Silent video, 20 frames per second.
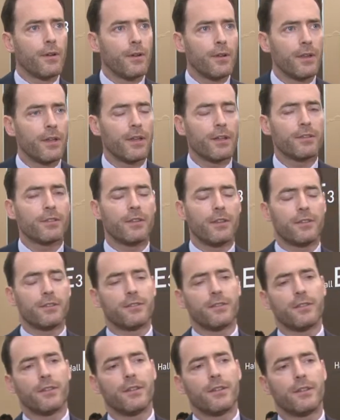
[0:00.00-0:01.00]
Yes.
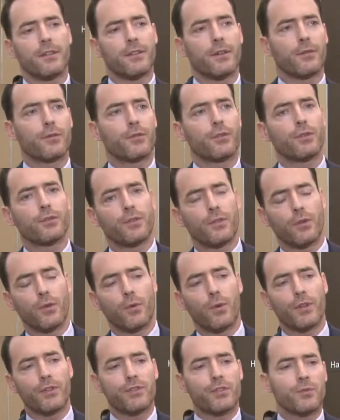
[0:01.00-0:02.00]
Of course, the
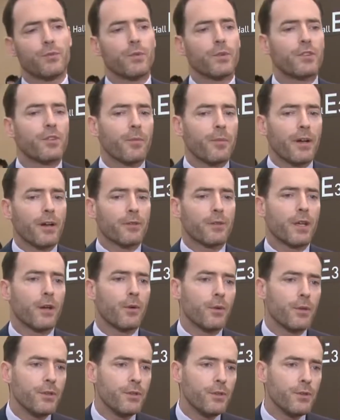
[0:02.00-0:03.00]
question was about
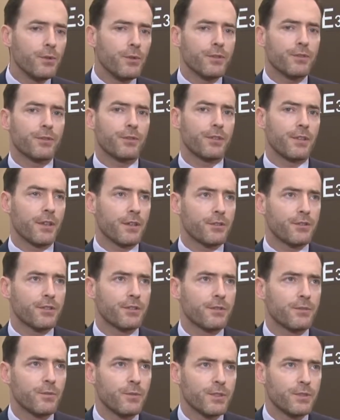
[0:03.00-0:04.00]
our new
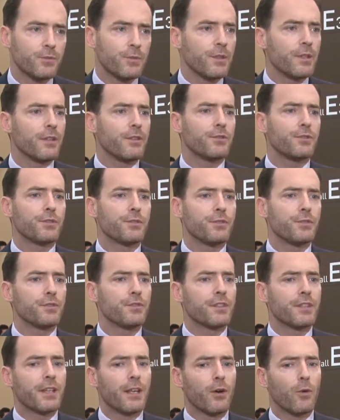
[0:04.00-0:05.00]
introduction, which we are
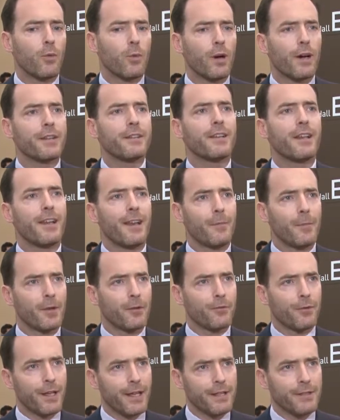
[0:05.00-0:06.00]
introducing now, wide dynamic
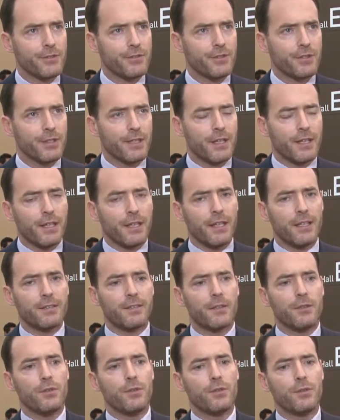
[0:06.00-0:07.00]
range.
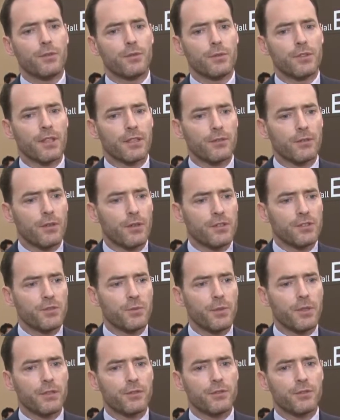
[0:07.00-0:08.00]
It's a new technology
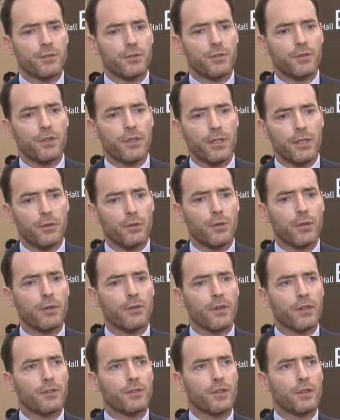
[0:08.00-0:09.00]
we're introducing in all
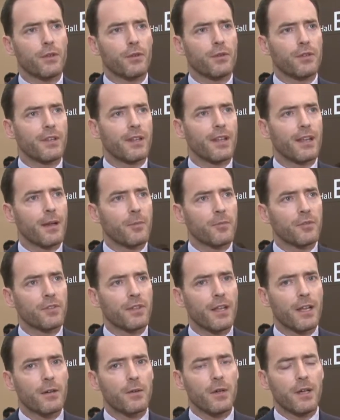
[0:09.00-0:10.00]
of our security cameras
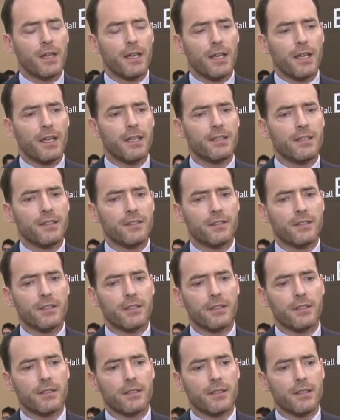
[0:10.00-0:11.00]
now. It is
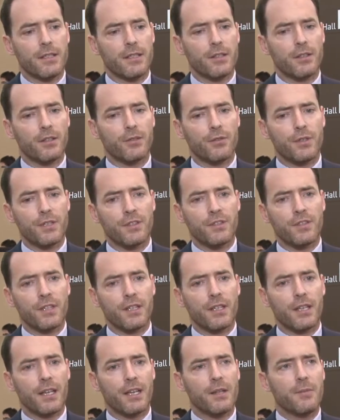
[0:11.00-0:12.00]

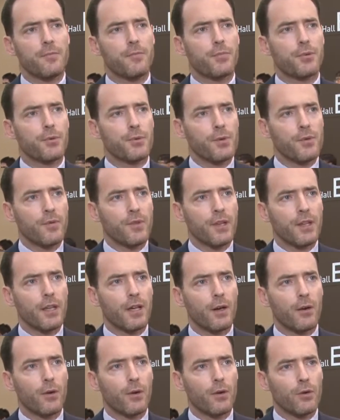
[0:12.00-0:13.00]
increasing and improving
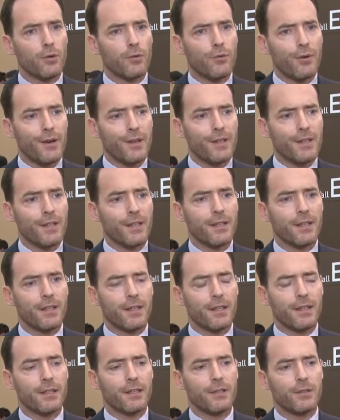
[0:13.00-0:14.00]
our already
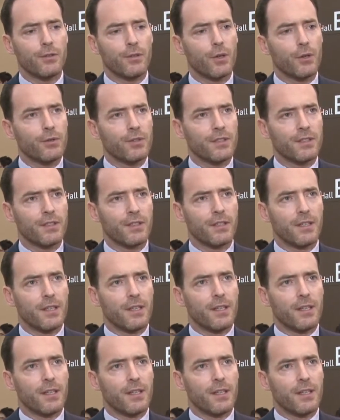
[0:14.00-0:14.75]
noted